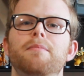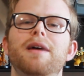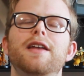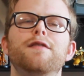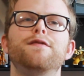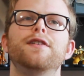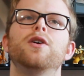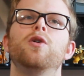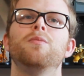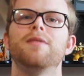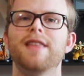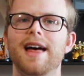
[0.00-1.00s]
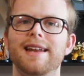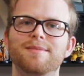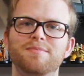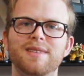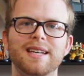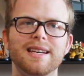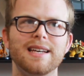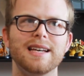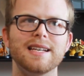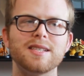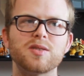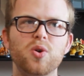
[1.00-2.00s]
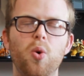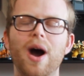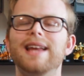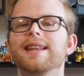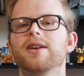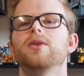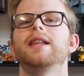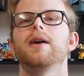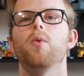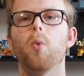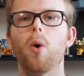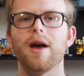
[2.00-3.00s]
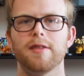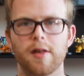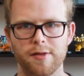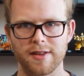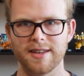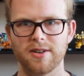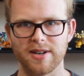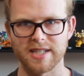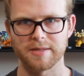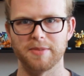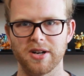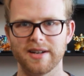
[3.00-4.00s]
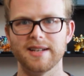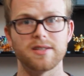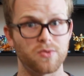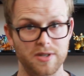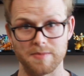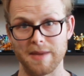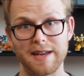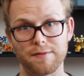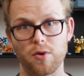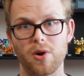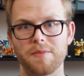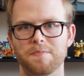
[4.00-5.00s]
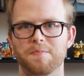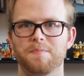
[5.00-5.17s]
made a film that is quite literally what the theater experience was made for.